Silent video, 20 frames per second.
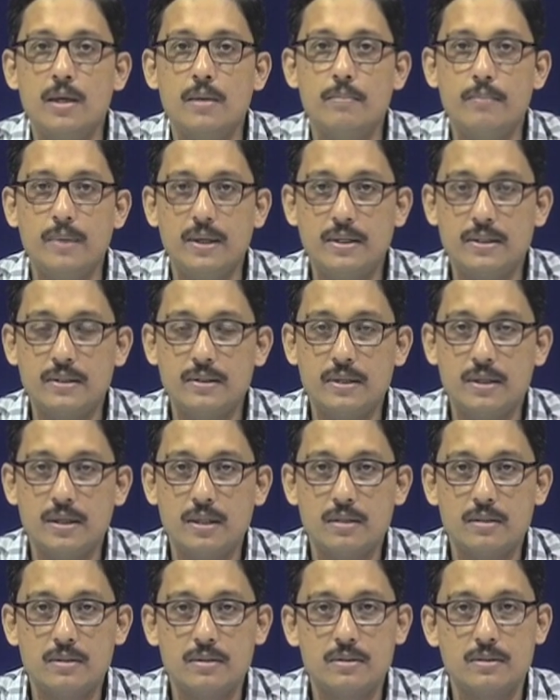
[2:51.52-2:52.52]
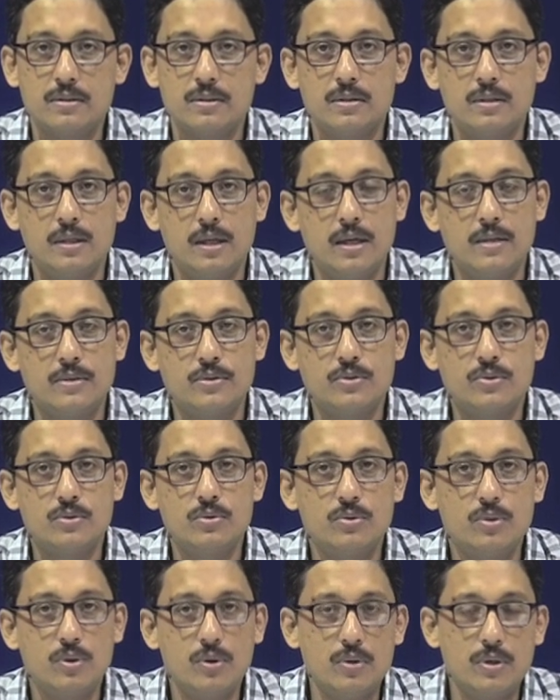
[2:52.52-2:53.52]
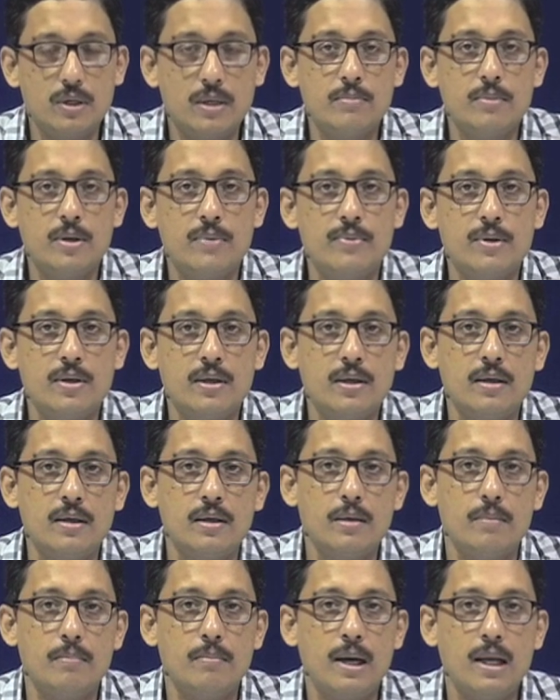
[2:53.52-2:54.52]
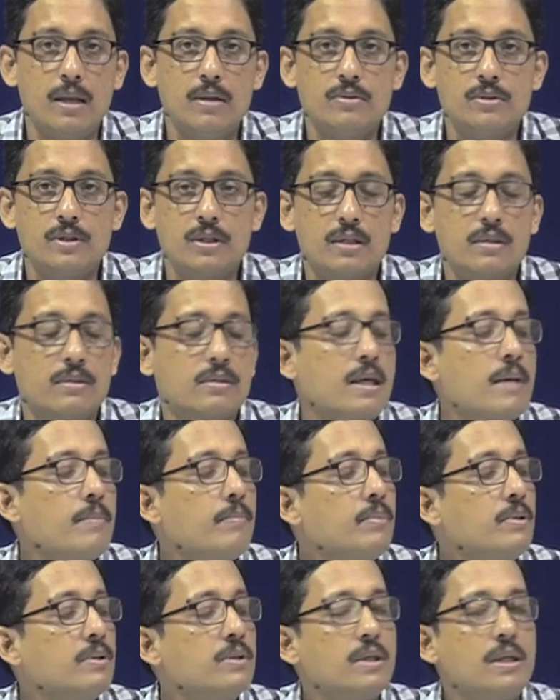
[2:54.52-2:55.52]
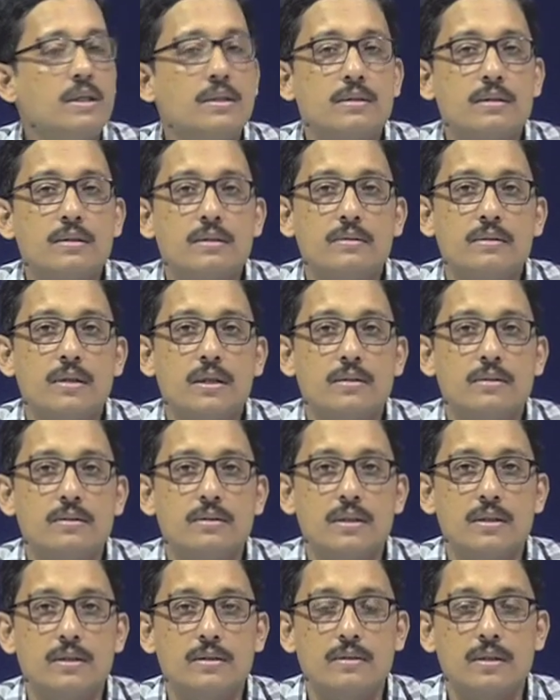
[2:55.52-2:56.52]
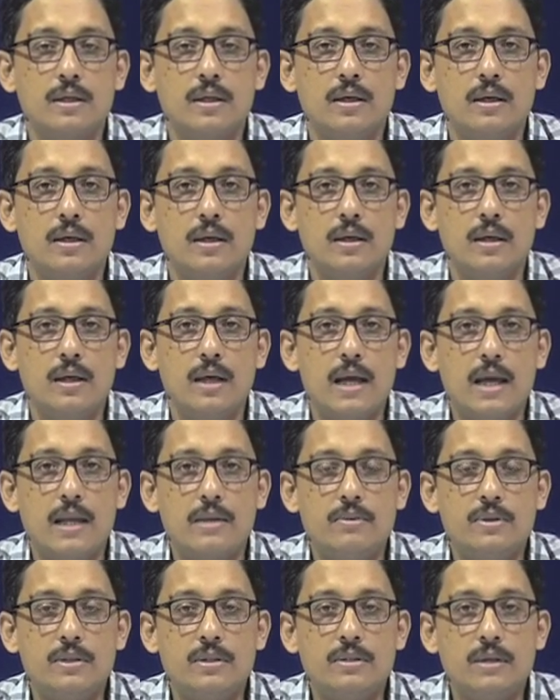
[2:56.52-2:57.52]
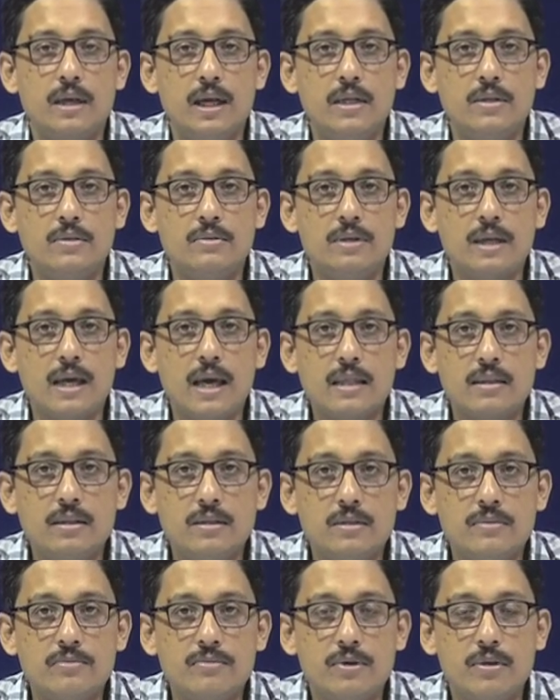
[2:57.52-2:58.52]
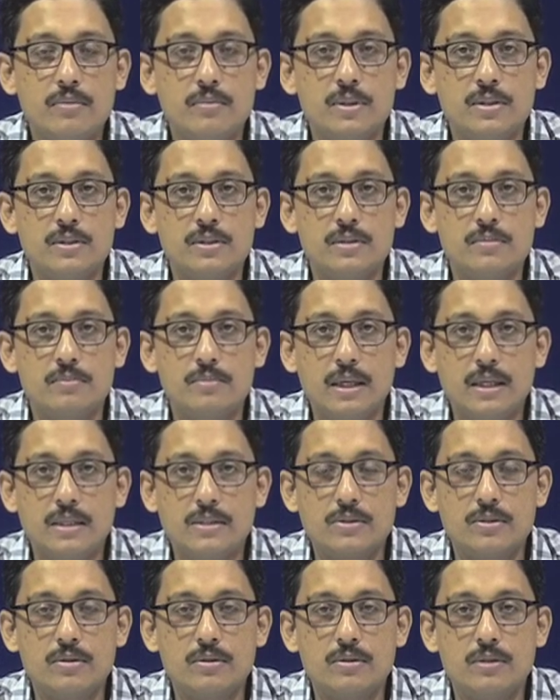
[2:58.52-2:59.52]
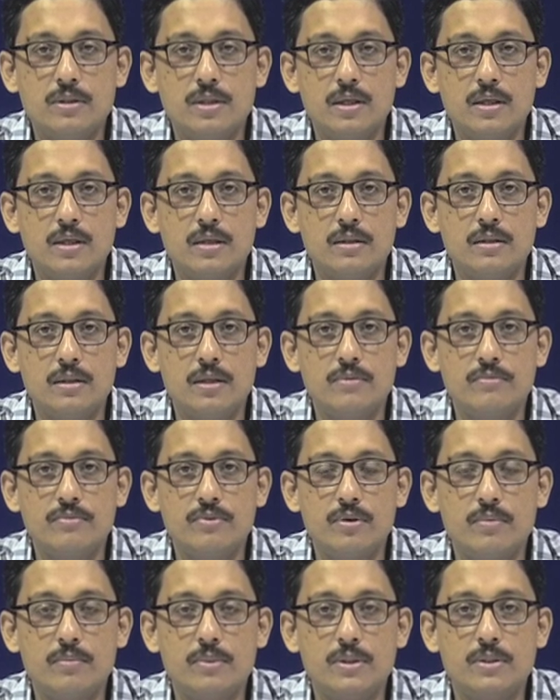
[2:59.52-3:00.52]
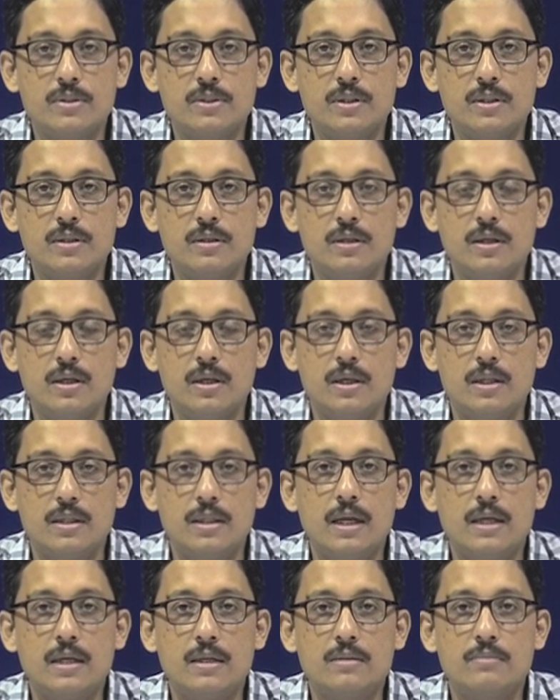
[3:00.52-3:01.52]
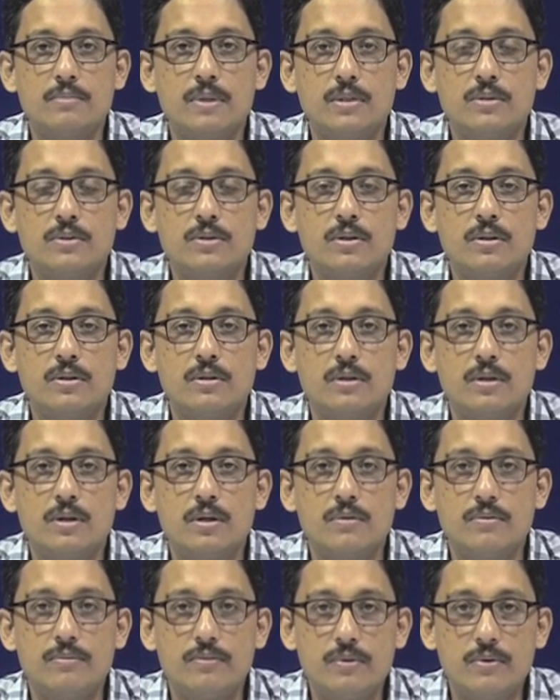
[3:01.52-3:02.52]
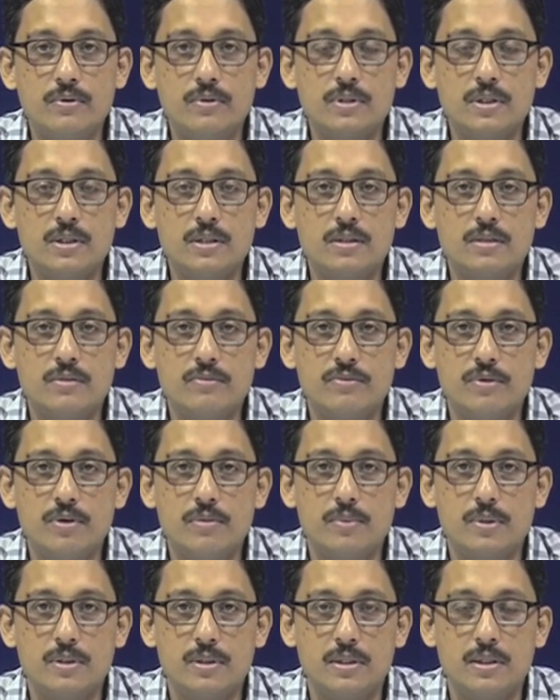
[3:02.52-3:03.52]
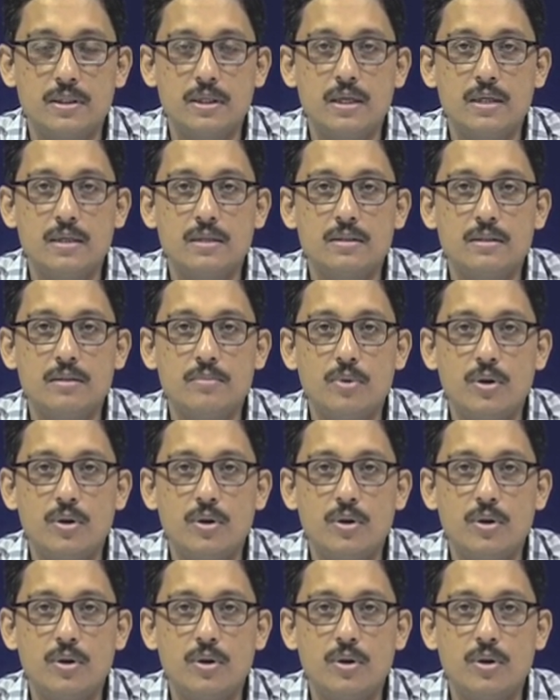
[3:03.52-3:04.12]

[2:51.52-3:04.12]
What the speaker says: materials, and so on, and maybe biological samples, etc., etc. And we try to gather information based on the information that is based on fluorescence information, that is the